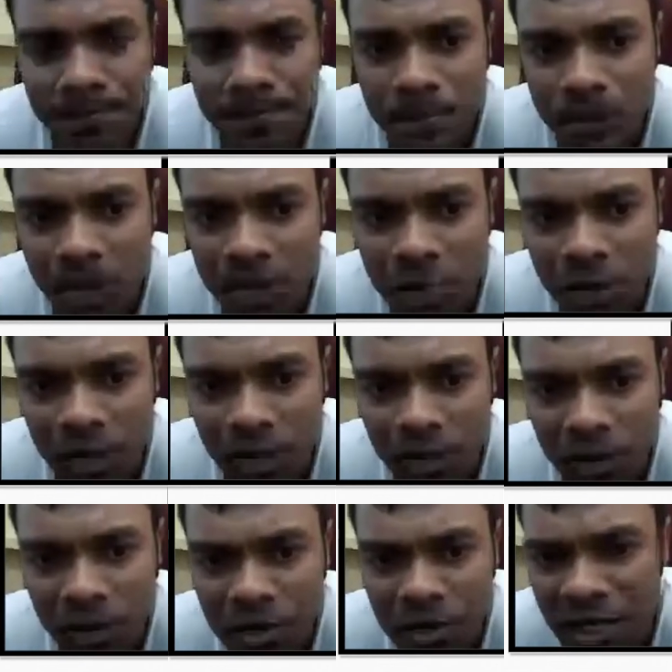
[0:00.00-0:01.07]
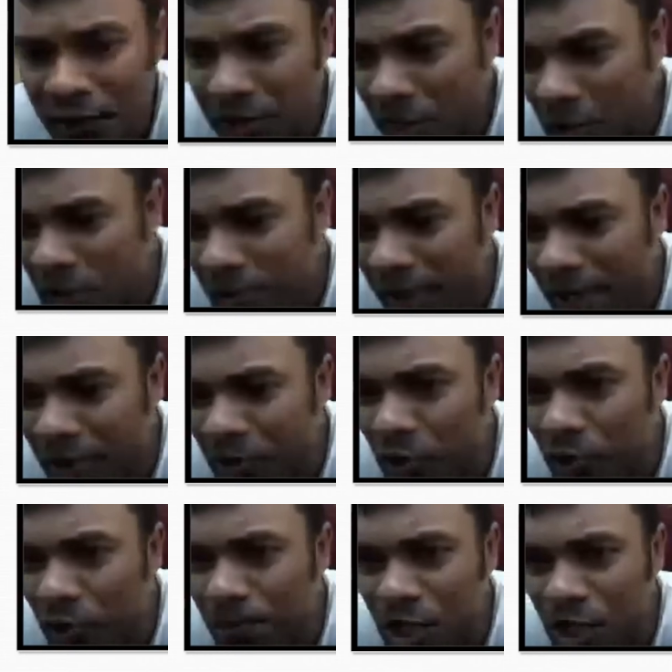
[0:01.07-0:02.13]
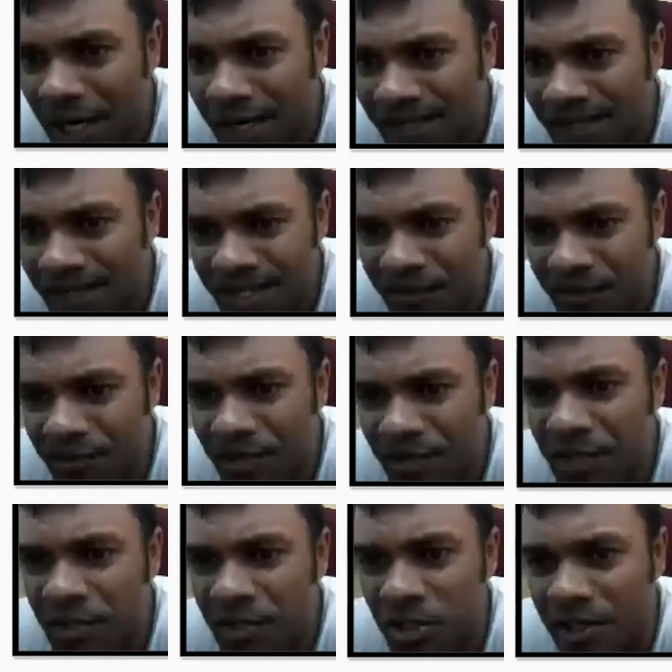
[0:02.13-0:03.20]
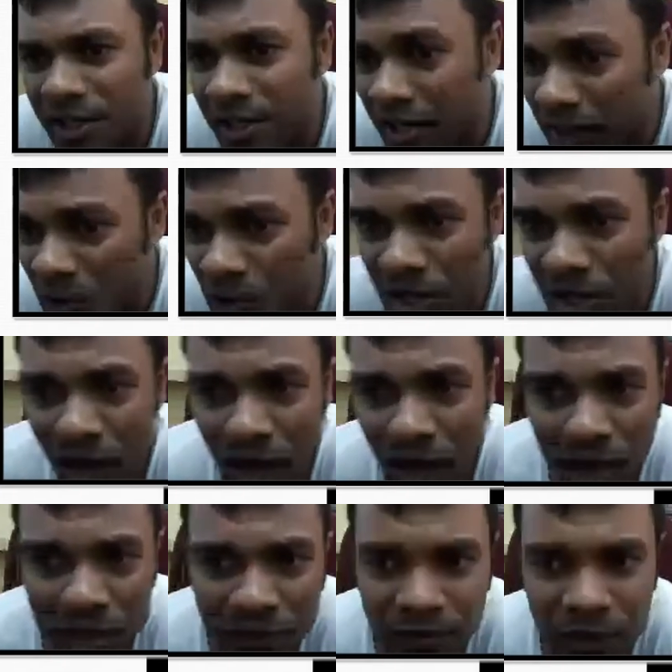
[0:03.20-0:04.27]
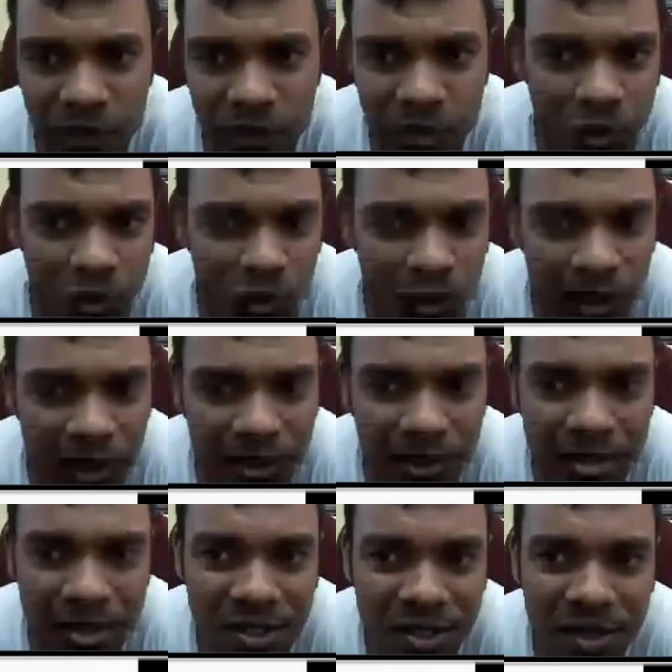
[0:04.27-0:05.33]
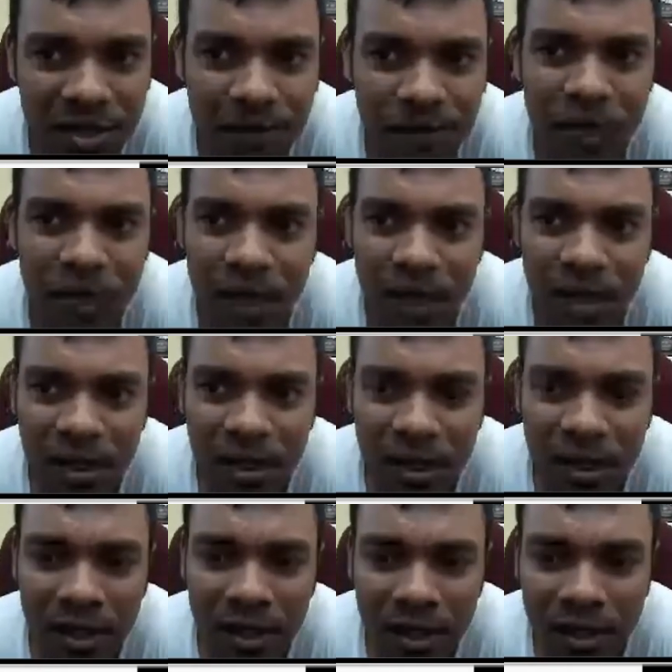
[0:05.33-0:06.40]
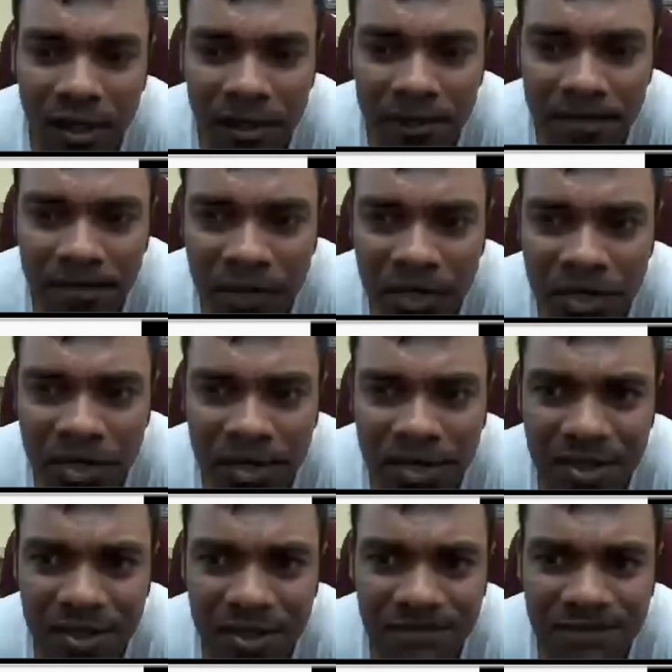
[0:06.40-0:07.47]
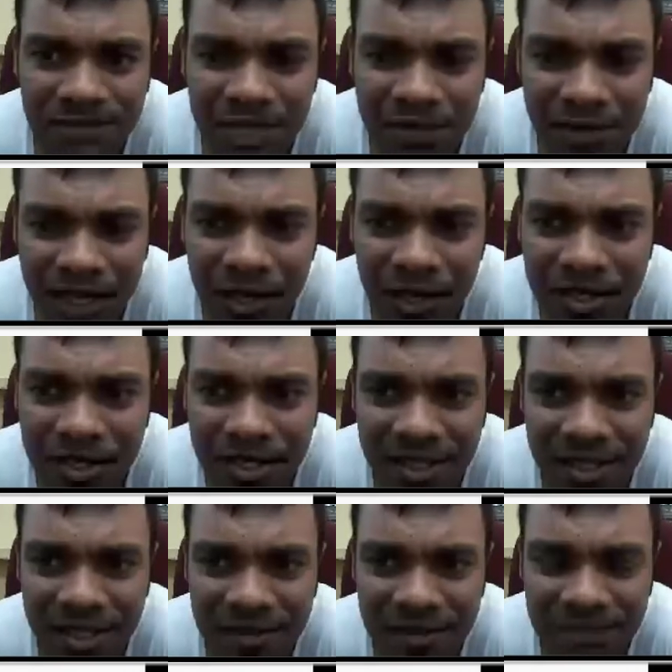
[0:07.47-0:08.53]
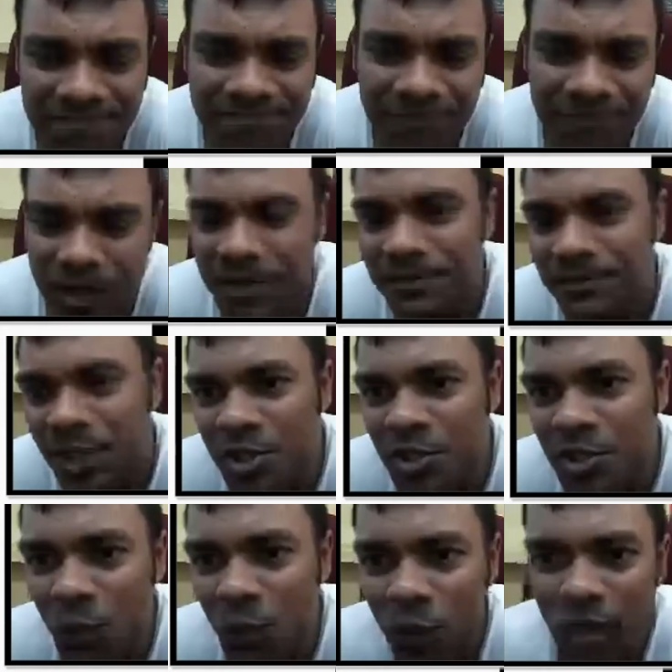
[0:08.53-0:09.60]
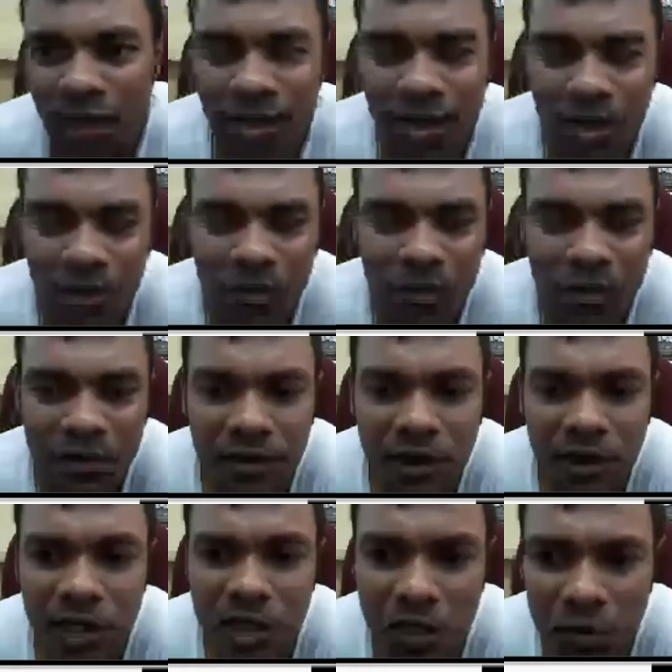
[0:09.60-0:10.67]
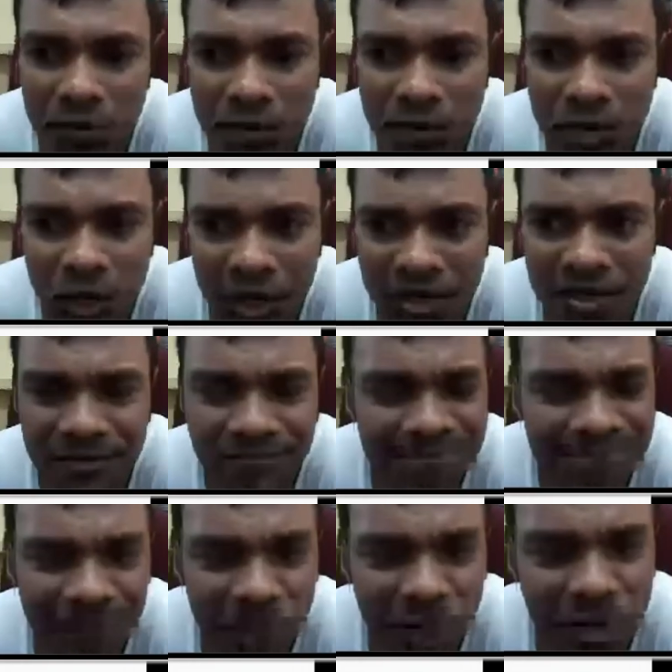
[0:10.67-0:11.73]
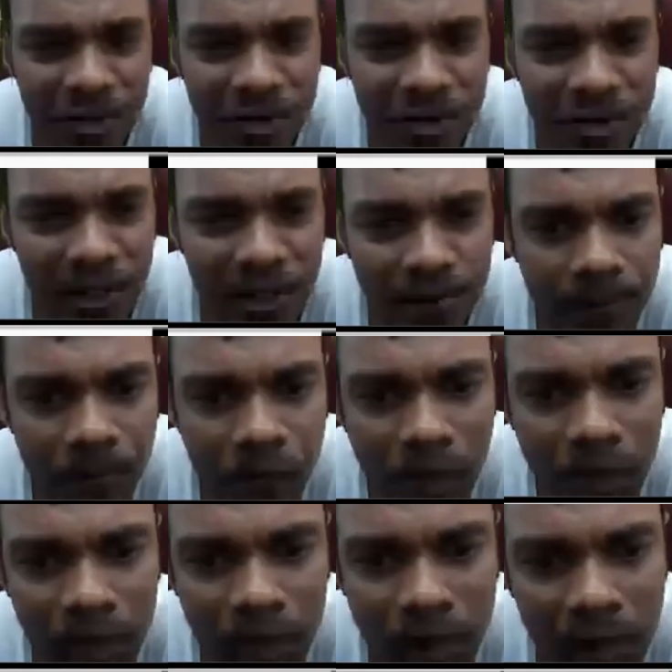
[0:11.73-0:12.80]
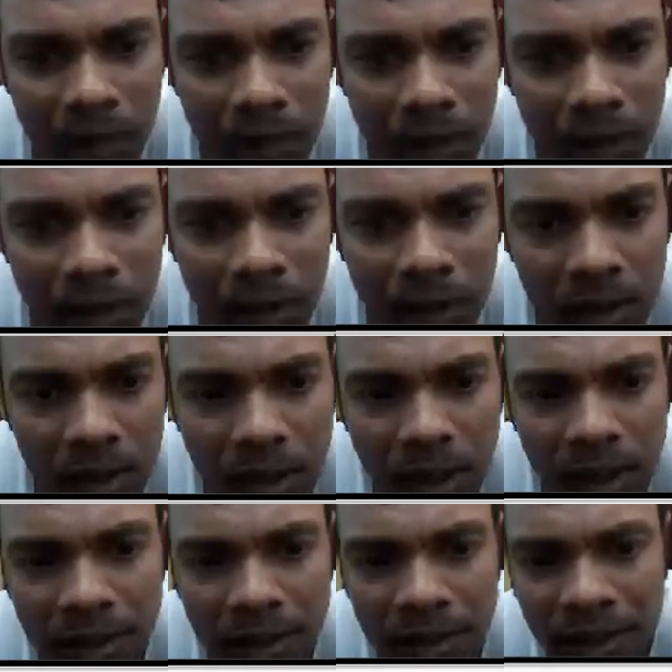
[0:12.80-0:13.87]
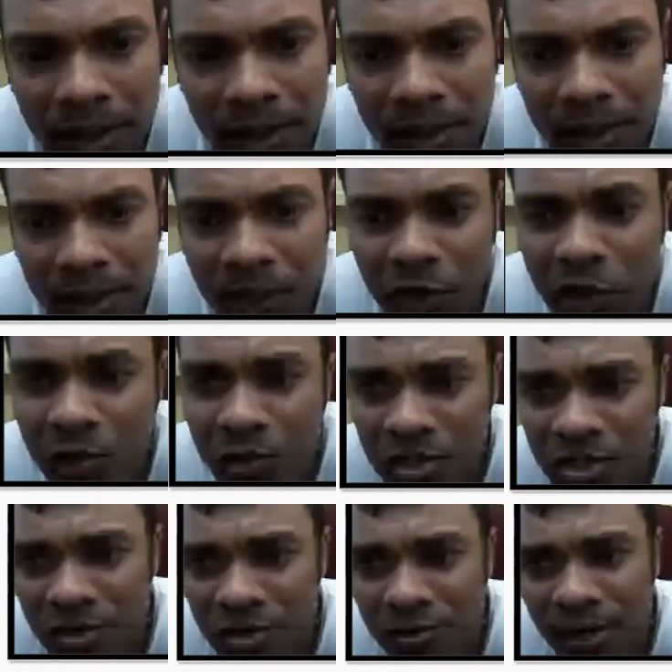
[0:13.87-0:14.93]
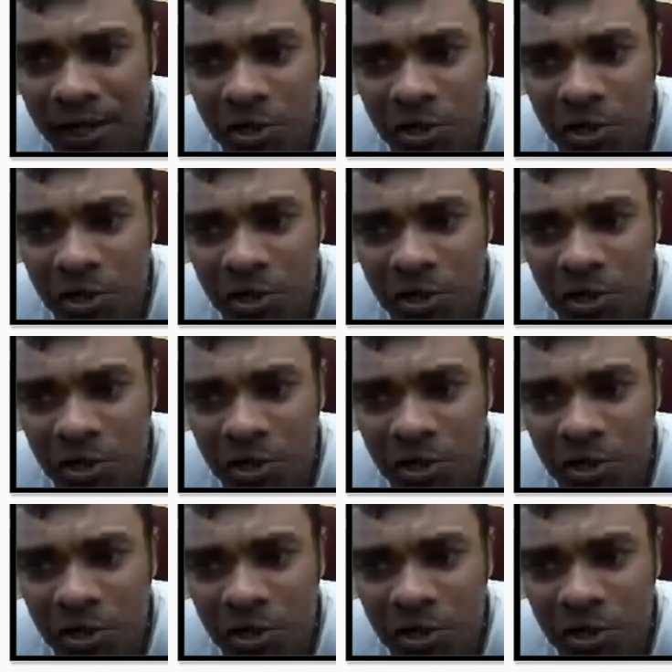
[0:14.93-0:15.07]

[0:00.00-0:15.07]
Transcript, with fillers: So if if you if you updated a document and you want to upload that, then you can actually do that. So there's a bit on that. So having shown you a little bit of the design aspect of it, um,